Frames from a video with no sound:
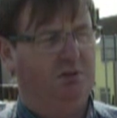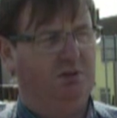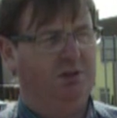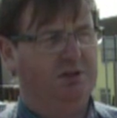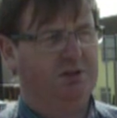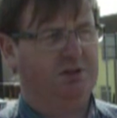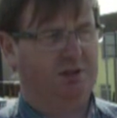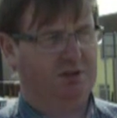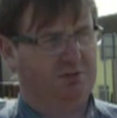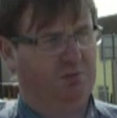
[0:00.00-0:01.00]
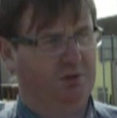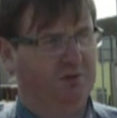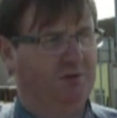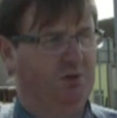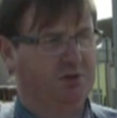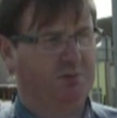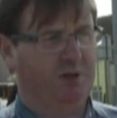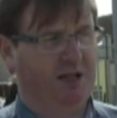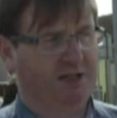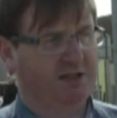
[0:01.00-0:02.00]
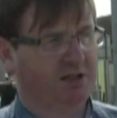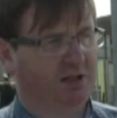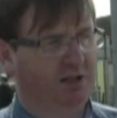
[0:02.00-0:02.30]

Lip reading: Well, it's one of no surprise.